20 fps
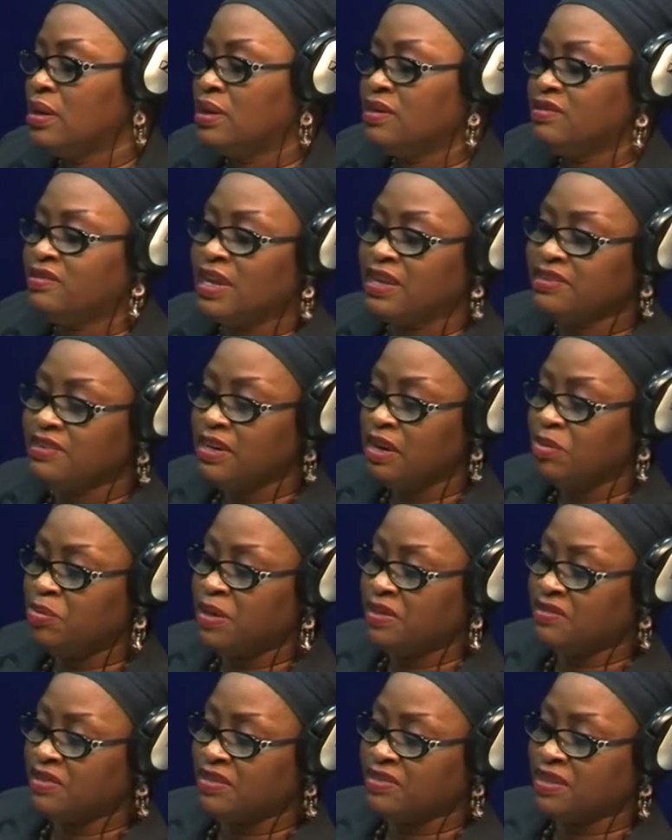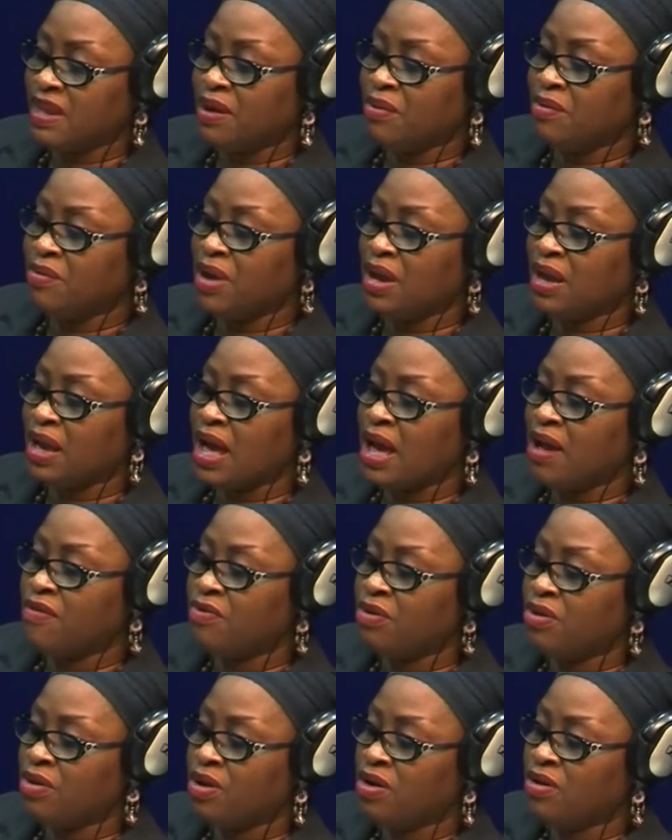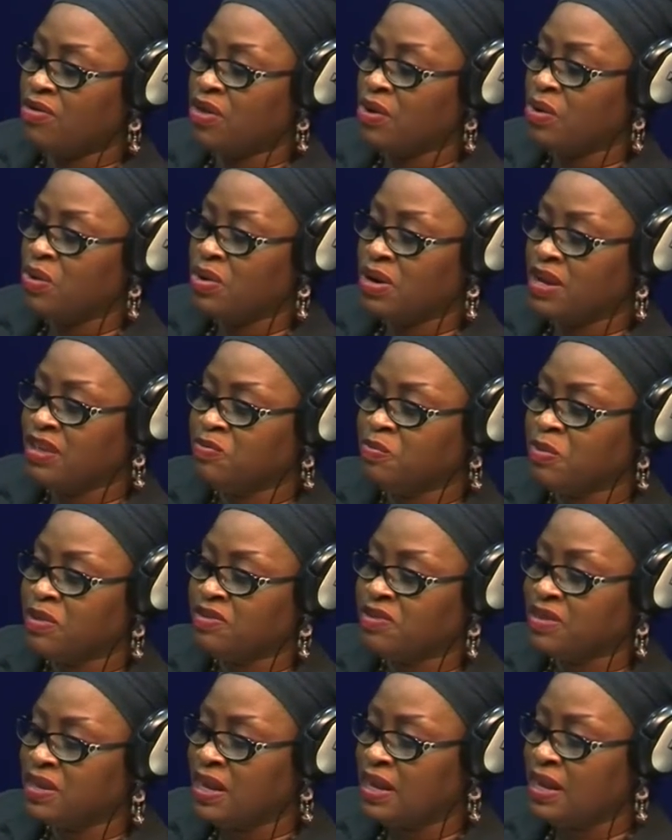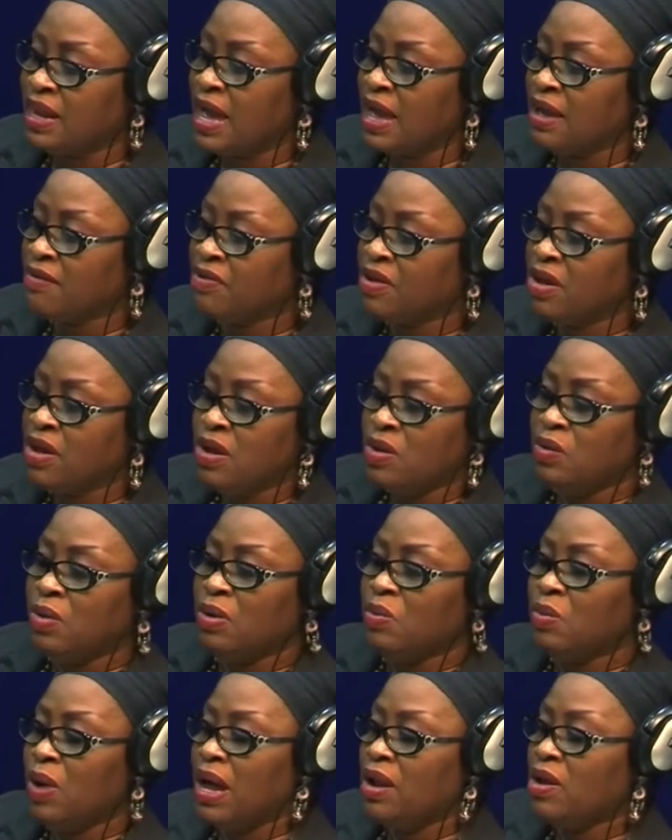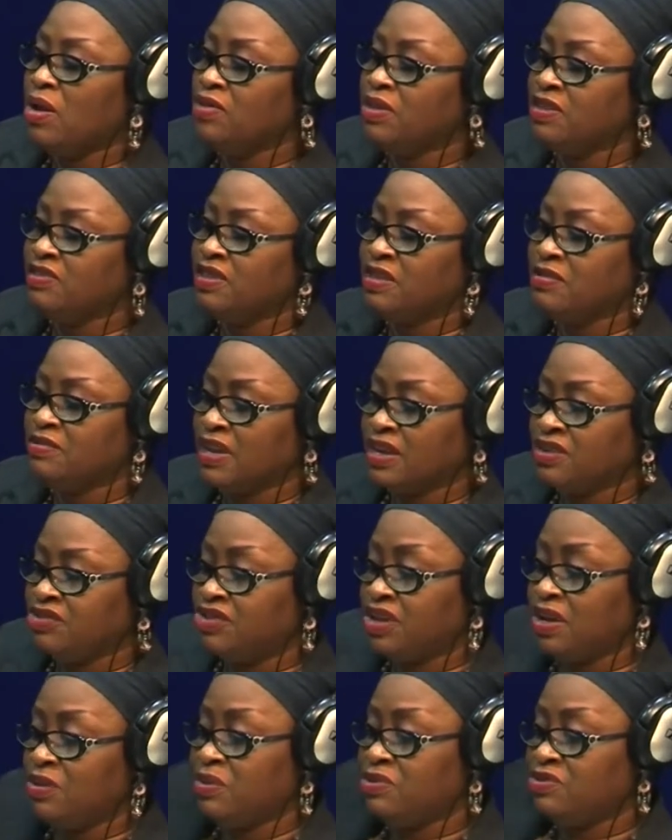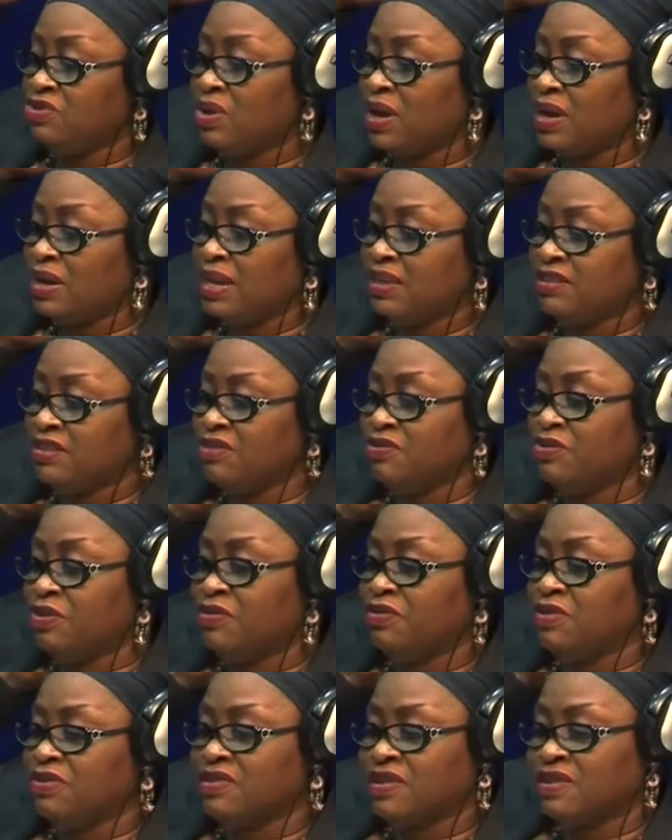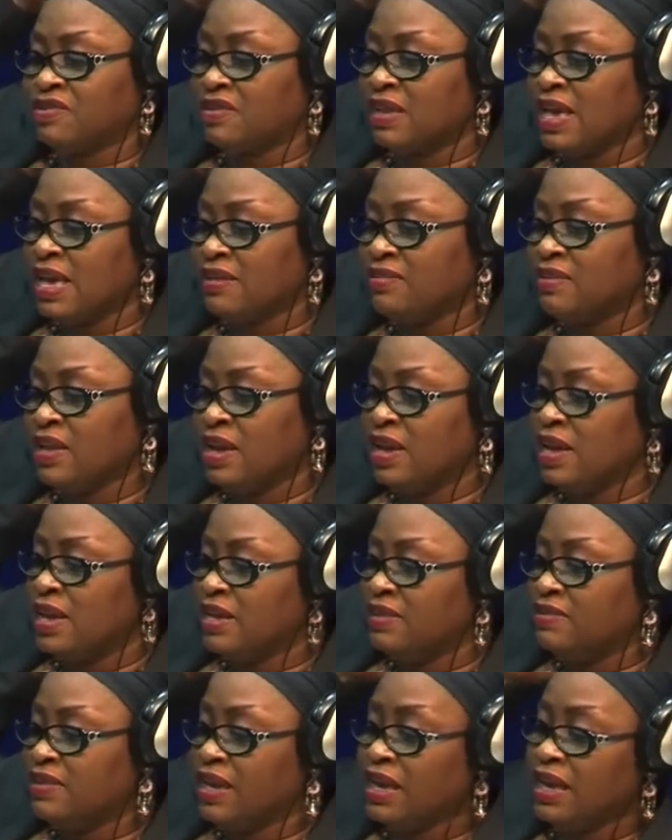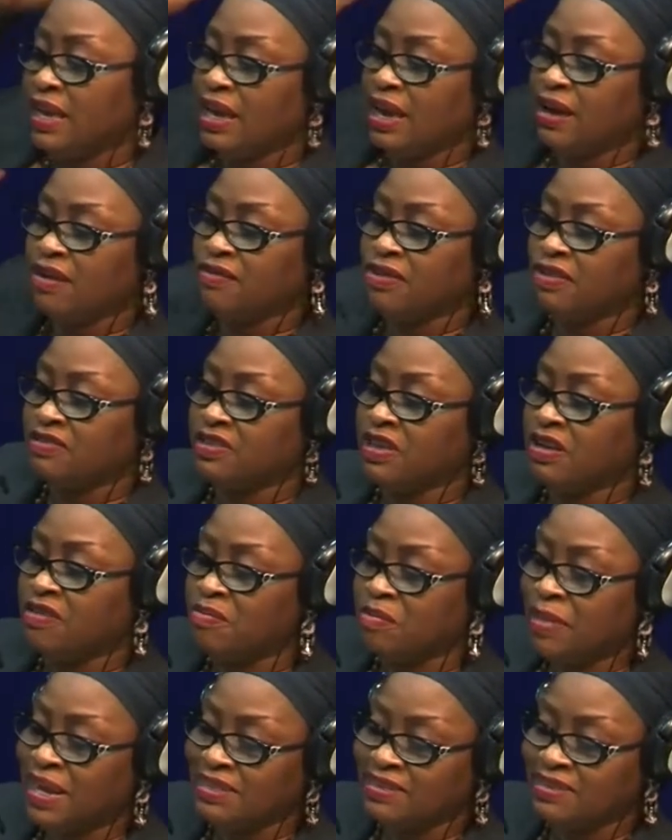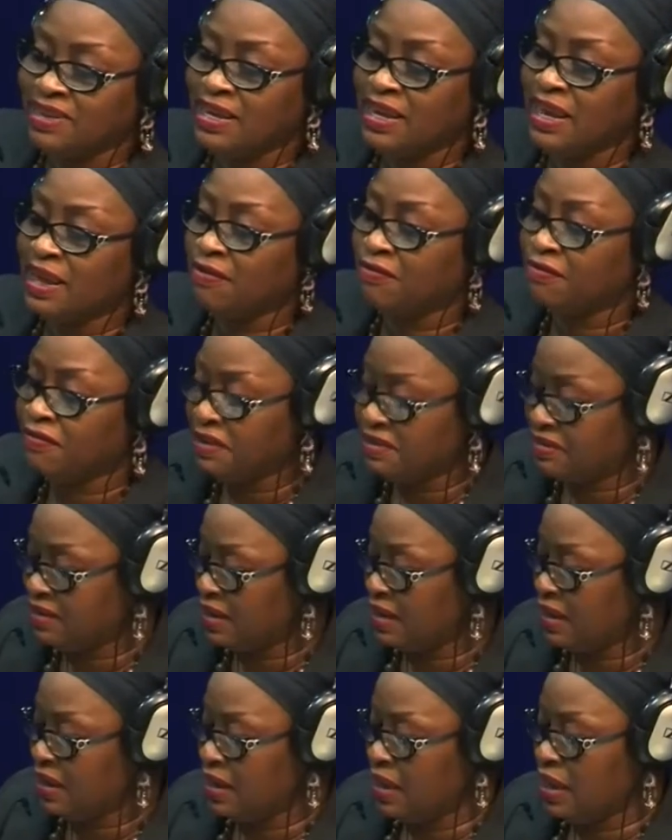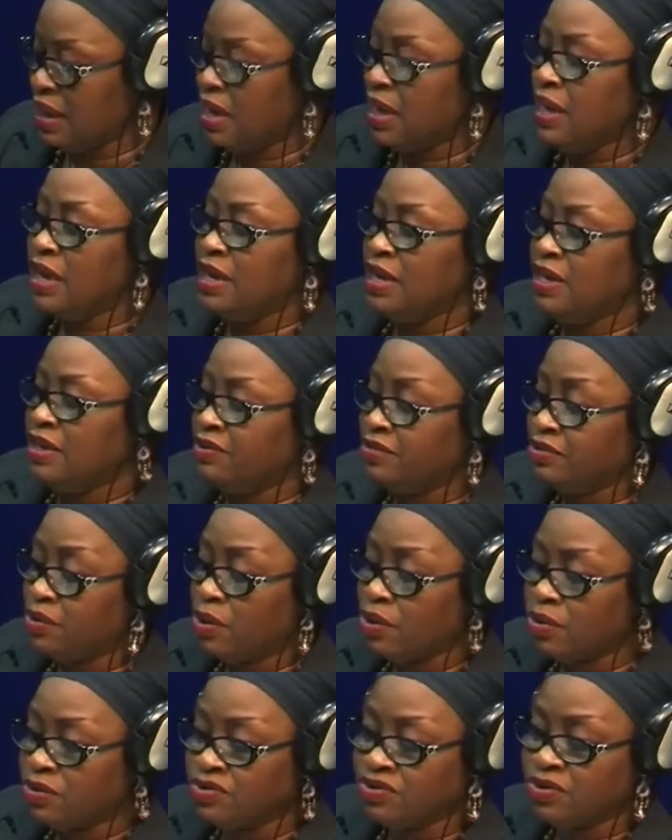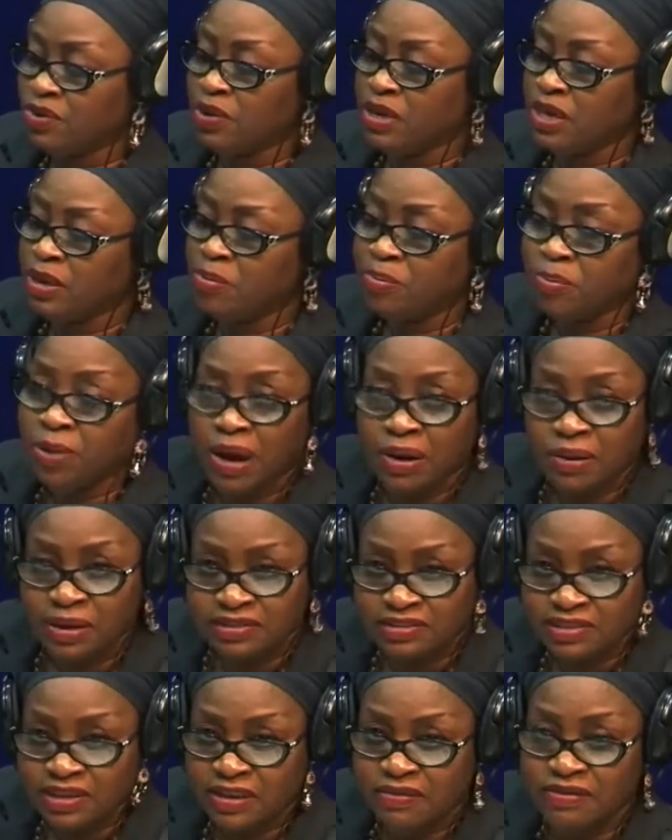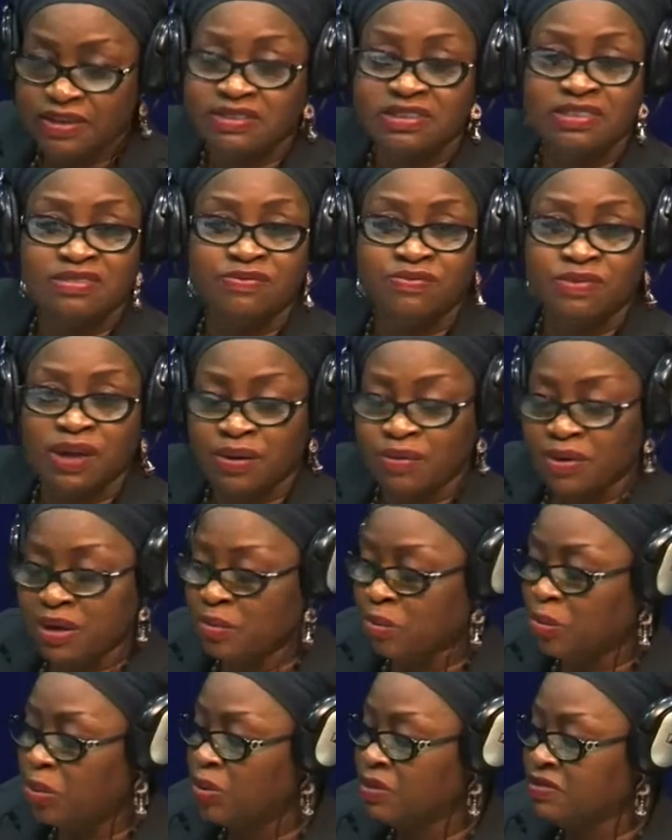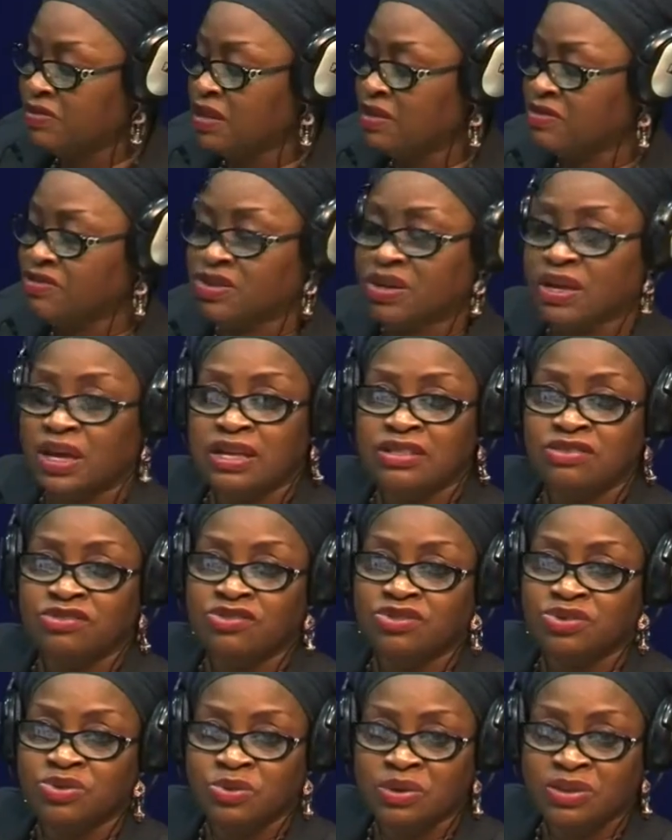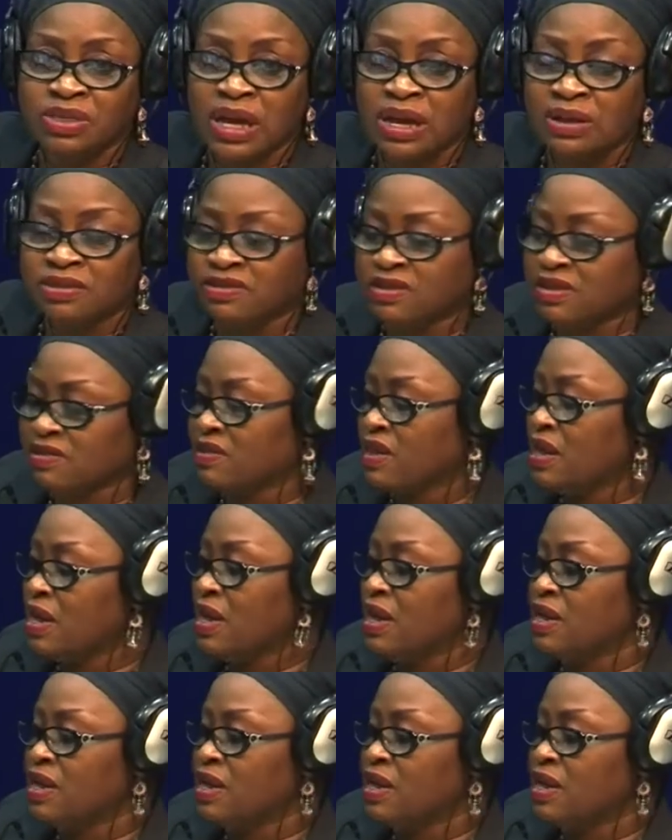Starting a business can wreak havoc on the owner's personal life. Well, while all the tips I shared with you are necessary for success, taking care of yourself mentally and physically is also imperative. It is very important. You can't do without it.